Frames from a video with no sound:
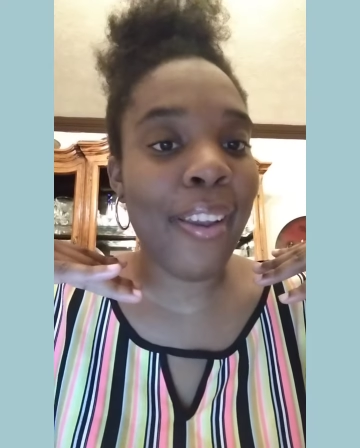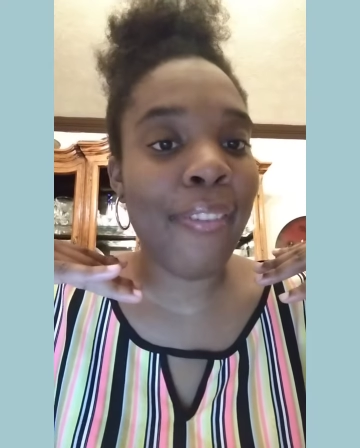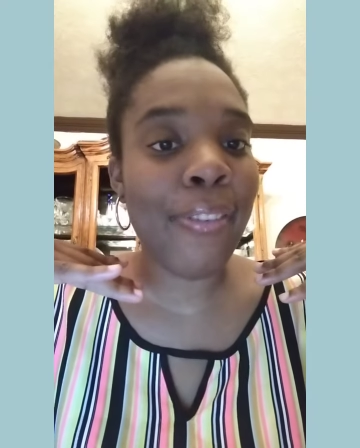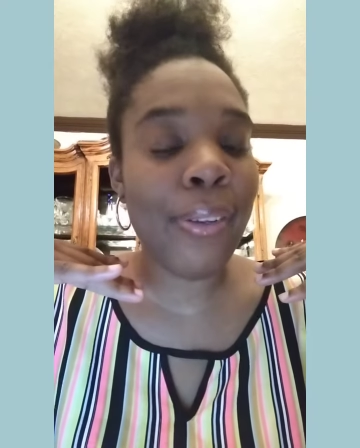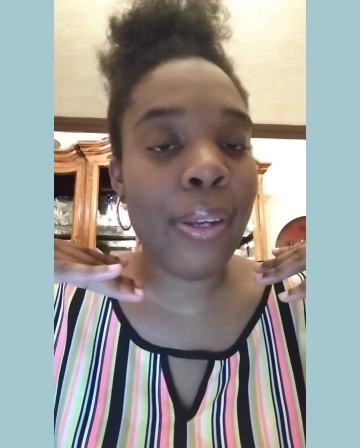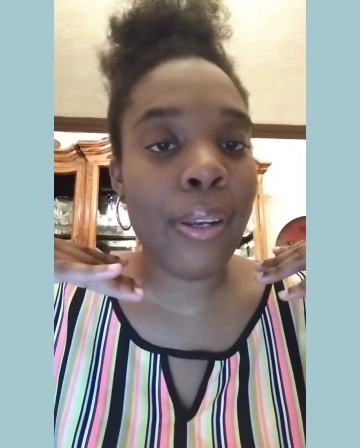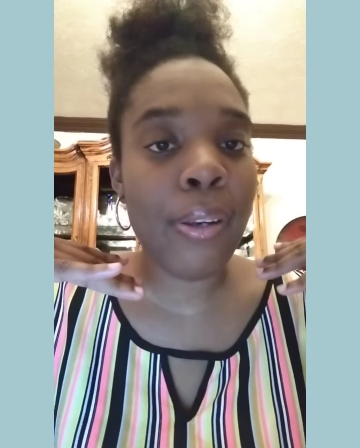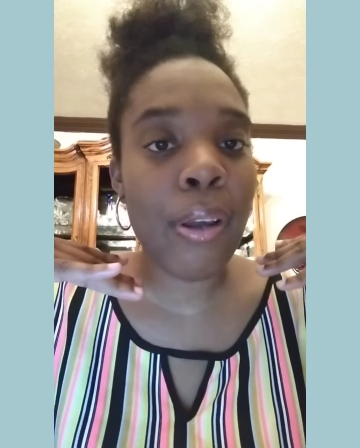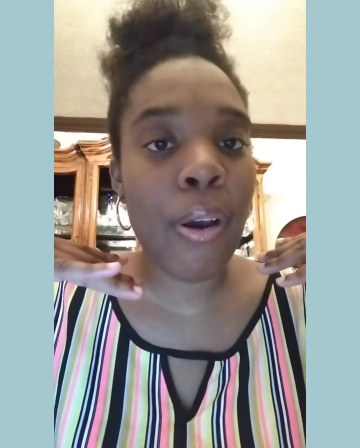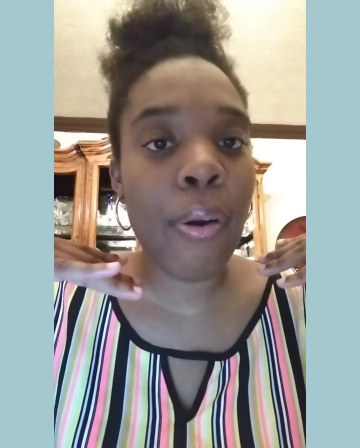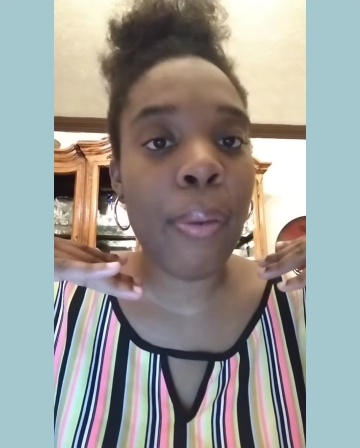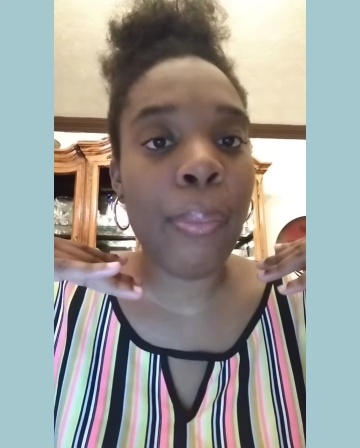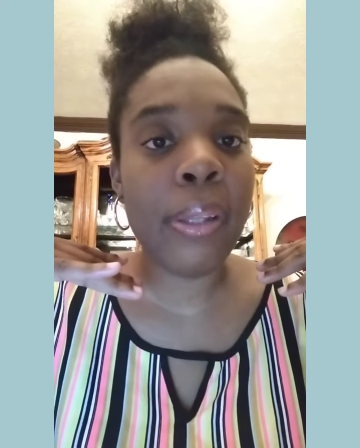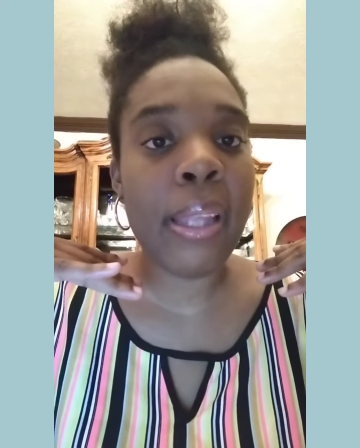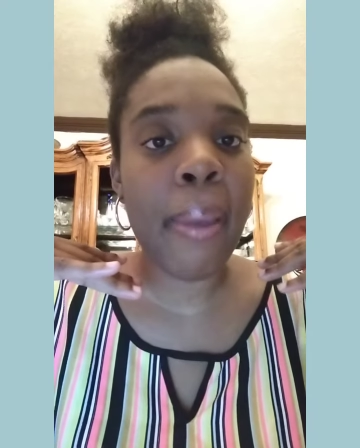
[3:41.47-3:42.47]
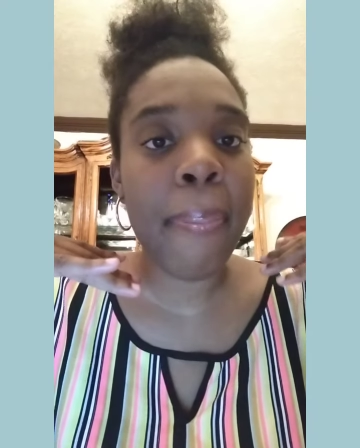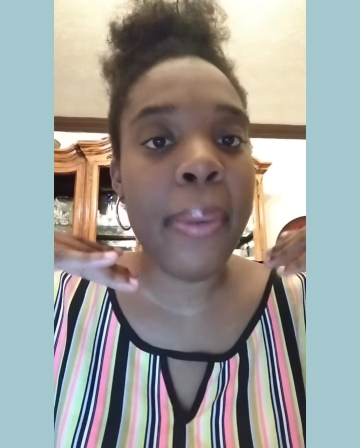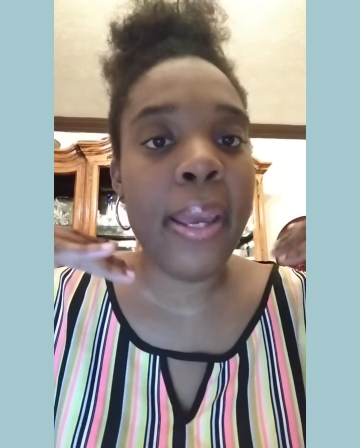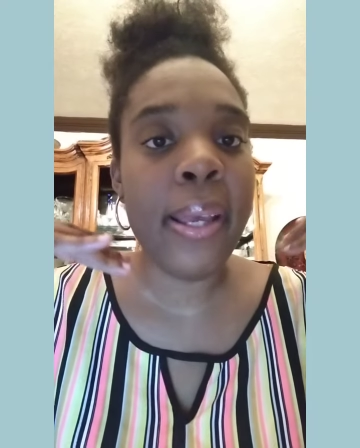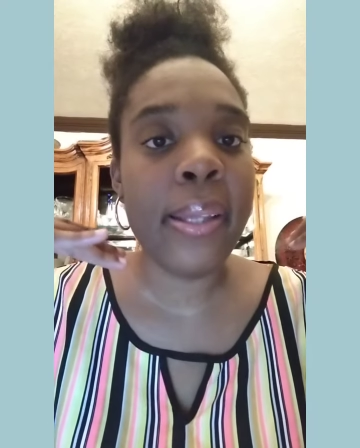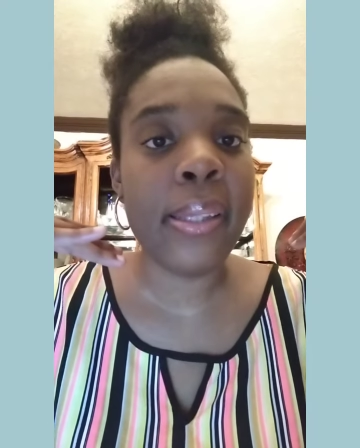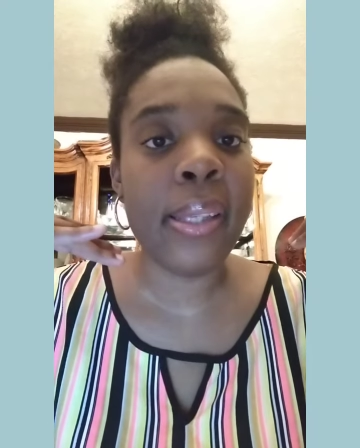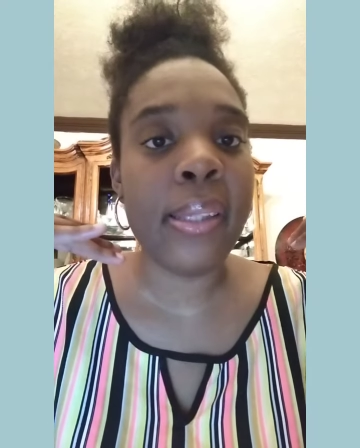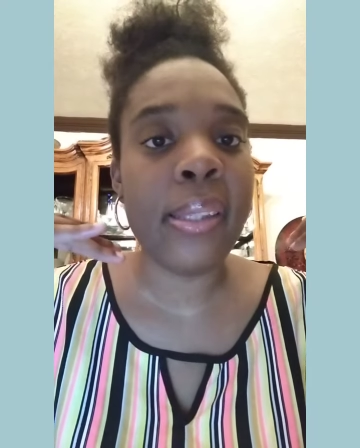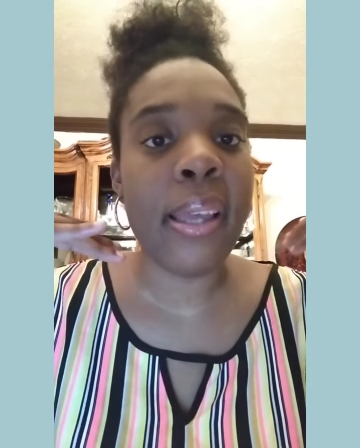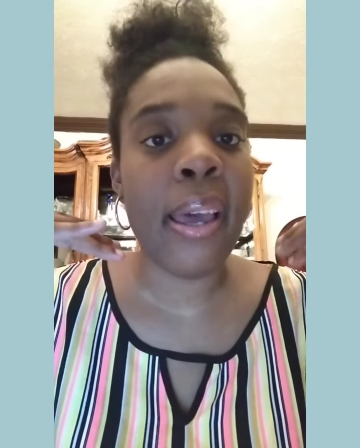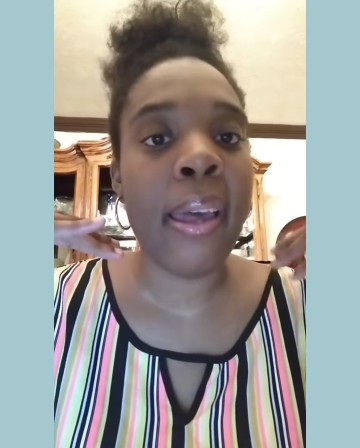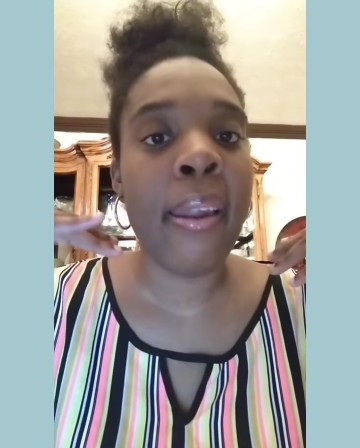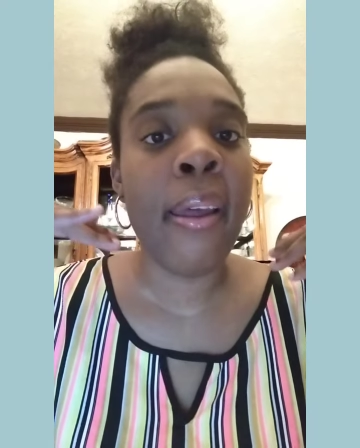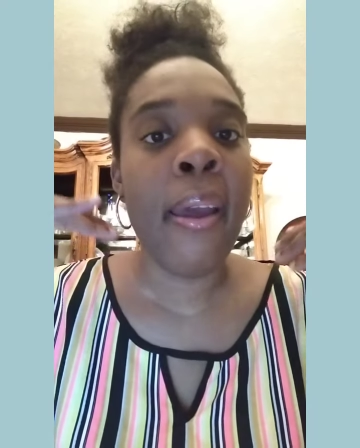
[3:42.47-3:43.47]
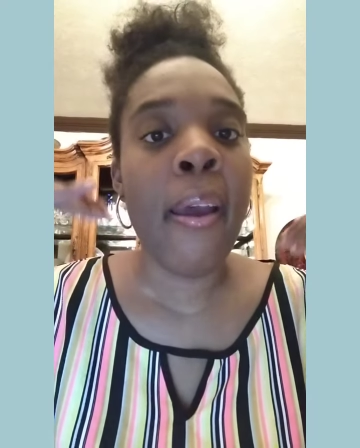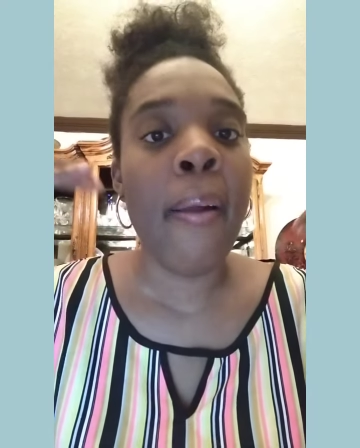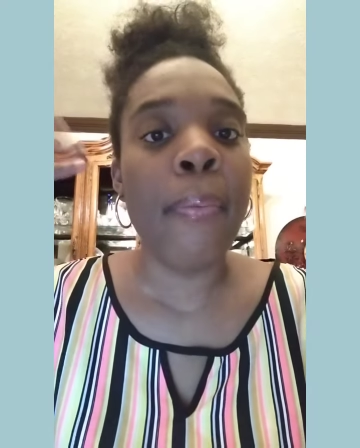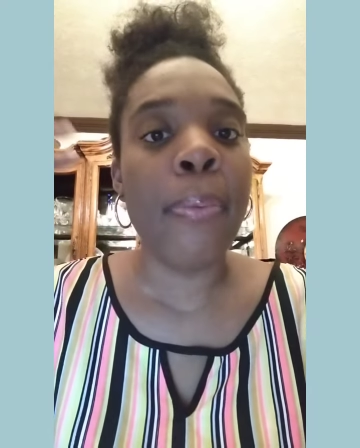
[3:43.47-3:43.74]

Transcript: if you didn't know, and what that means is that